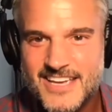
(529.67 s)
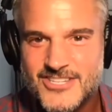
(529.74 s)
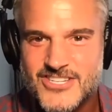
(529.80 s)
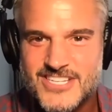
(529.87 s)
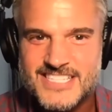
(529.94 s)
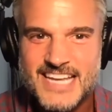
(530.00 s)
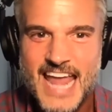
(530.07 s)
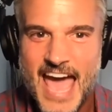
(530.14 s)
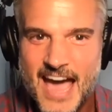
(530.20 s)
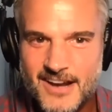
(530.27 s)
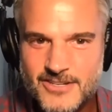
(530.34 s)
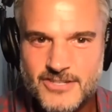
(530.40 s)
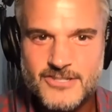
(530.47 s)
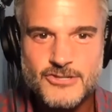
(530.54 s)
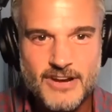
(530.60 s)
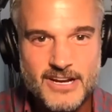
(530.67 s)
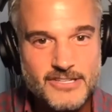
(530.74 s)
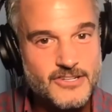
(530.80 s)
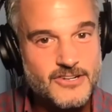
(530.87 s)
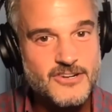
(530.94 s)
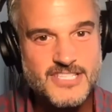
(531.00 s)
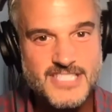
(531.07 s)
She's an actor,
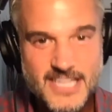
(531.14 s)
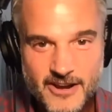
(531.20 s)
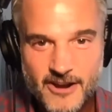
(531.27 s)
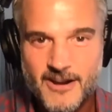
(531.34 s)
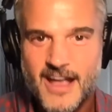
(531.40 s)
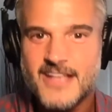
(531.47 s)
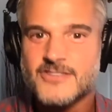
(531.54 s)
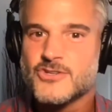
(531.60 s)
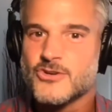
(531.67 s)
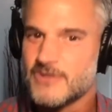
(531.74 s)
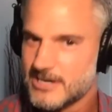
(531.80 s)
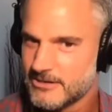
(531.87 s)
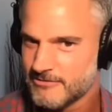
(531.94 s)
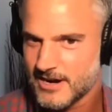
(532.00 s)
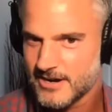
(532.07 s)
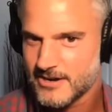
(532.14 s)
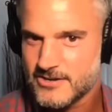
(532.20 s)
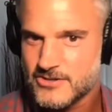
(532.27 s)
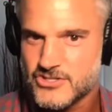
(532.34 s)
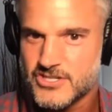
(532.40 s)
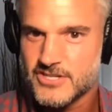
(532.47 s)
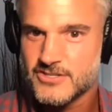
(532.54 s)
director, singer, and screenwriter.
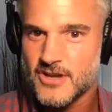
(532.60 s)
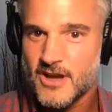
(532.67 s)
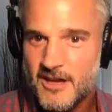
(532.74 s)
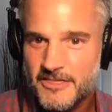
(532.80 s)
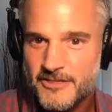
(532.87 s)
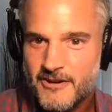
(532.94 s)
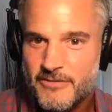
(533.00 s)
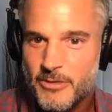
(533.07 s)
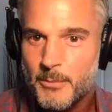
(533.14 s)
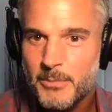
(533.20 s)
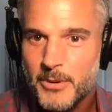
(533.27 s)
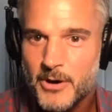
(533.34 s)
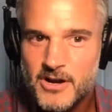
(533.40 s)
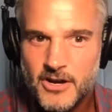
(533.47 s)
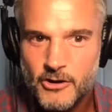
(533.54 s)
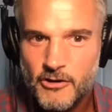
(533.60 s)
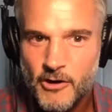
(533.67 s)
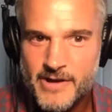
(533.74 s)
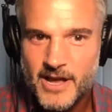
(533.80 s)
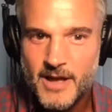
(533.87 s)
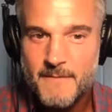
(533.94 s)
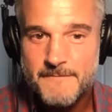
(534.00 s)
She is author of the book
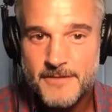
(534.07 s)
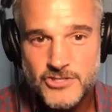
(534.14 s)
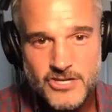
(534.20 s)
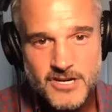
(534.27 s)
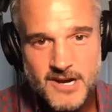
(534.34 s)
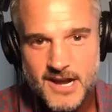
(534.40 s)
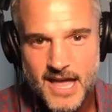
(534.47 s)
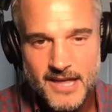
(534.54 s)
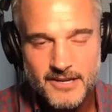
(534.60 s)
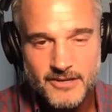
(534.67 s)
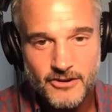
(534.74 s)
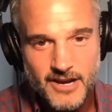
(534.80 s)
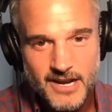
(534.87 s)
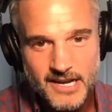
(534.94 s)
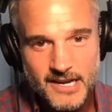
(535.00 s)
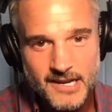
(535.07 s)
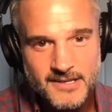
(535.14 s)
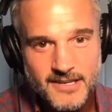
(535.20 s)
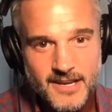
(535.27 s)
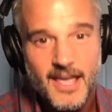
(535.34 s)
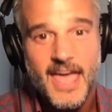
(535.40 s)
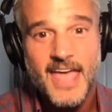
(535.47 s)
Growing Up Fisher and created
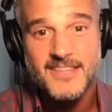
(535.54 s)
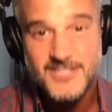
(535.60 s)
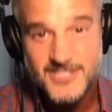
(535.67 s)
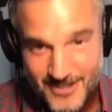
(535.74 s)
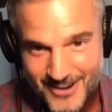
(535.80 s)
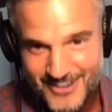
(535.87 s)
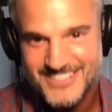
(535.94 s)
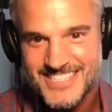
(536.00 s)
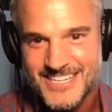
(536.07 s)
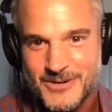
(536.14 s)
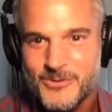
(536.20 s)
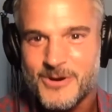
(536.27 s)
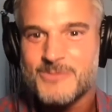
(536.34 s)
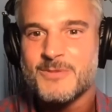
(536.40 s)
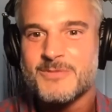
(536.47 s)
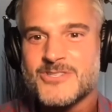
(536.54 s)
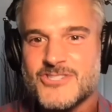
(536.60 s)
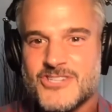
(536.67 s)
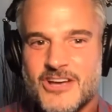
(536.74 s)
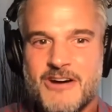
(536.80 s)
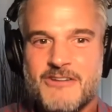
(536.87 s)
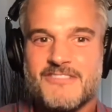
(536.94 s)
and stars in a one woman
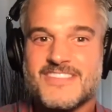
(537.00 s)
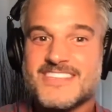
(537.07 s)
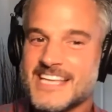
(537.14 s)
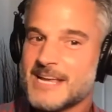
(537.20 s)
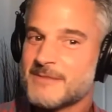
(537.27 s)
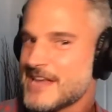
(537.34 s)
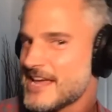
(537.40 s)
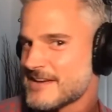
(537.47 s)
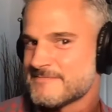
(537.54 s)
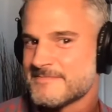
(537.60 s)
show of the same name.